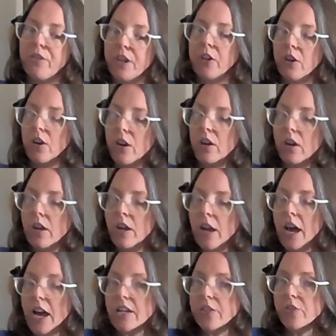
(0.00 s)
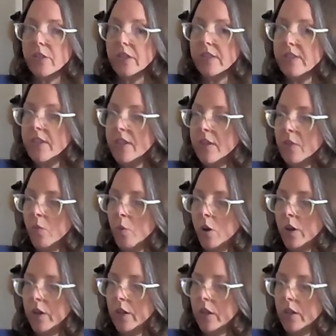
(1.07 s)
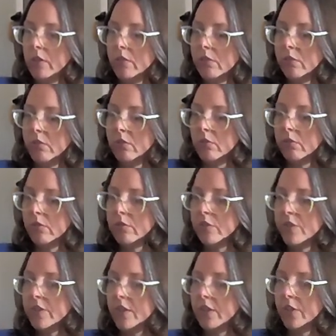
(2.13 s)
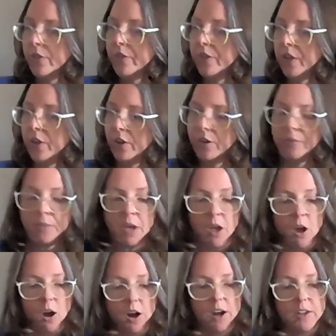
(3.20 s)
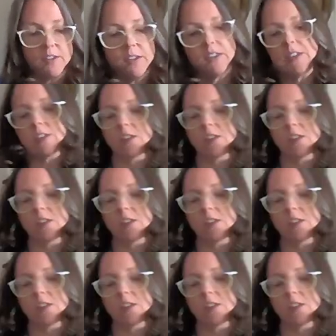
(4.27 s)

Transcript: thicker, as you can see, than water. just a little thicker. All right, let's